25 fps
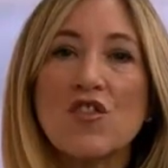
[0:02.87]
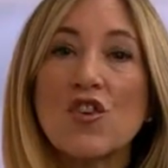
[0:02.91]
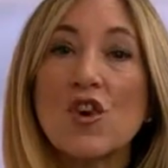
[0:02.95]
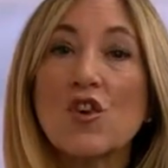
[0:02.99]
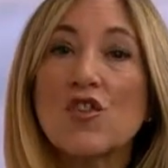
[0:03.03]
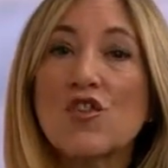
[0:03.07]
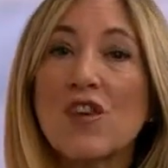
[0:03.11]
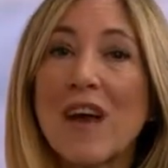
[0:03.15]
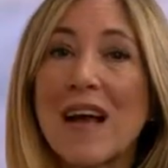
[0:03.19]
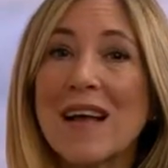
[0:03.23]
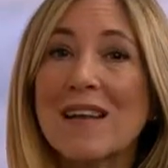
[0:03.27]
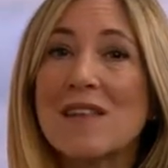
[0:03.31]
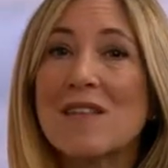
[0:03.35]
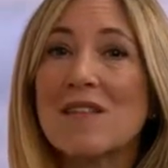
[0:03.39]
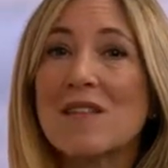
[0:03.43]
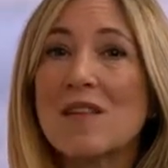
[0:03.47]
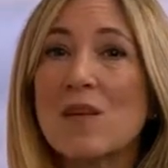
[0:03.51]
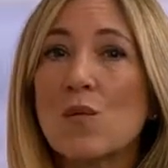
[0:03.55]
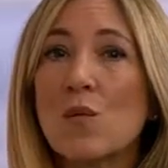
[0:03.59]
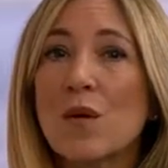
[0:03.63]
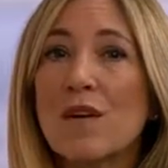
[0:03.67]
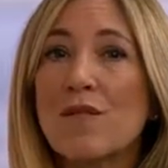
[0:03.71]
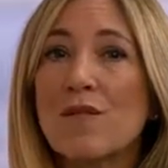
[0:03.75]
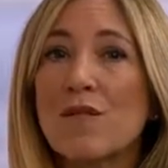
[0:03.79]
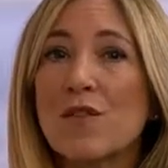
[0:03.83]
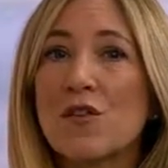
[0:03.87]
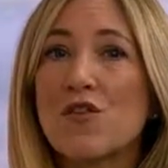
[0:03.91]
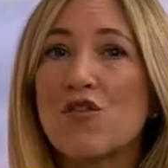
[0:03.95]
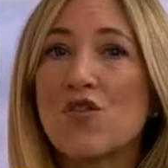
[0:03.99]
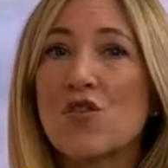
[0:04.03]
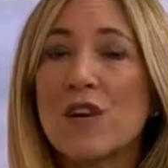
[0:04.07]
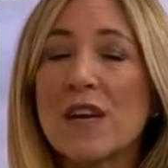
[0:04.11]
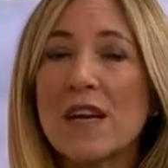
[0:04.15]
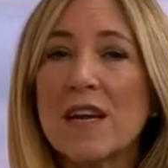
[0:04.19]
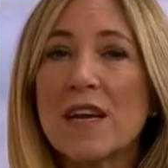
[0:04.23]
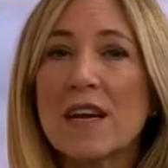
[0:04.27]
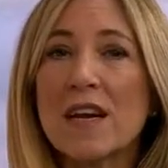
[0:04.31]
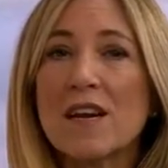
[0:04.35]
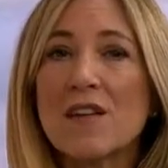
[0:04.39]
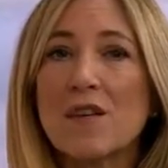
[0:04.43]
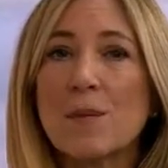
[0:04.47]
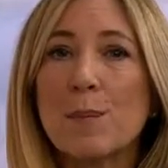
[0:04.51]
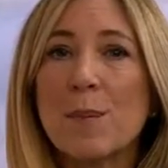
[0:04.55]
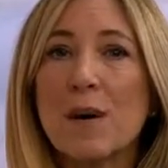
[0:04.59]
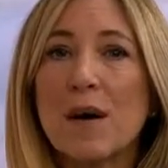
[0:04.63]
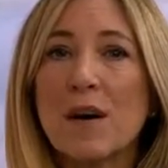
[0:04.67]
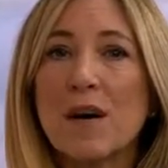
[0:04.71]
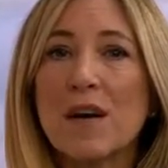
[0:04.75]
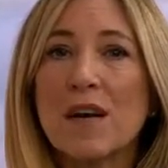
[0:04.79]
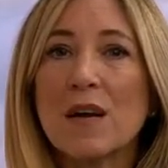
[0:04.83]
Josh Hanson went for a drink at a
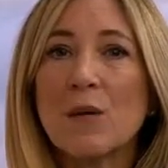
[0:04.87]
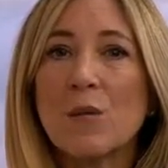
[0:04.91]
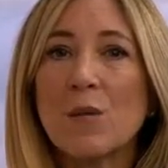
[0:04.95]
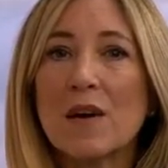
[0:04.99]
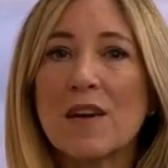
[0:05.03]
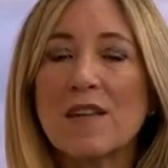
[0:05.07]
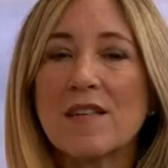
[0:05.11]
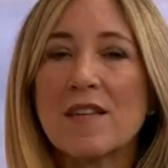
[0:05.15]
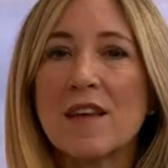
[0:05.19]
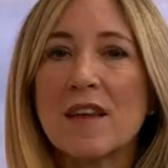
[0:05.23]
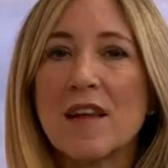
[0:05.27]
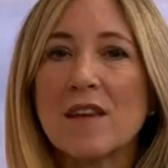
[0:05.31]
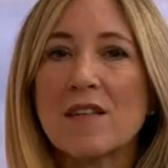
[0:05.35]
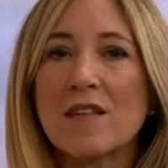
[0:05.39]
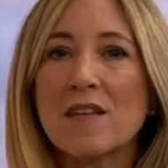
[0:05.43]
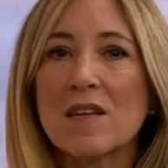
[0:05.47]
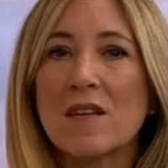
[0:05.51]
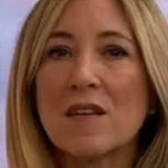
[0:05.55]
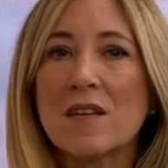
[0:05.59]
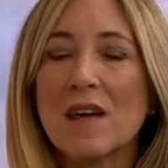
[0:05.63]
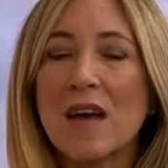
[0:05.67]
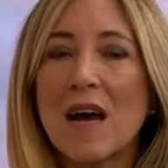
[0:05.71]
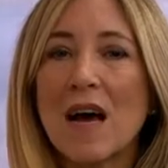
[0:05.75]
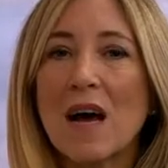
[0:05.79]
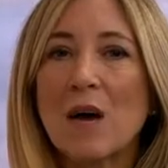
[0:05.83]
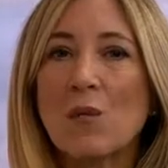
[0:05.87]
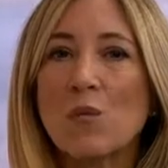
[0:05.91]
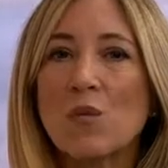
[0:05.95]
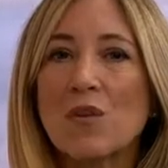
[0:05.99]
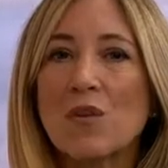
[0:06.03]
bar in West London and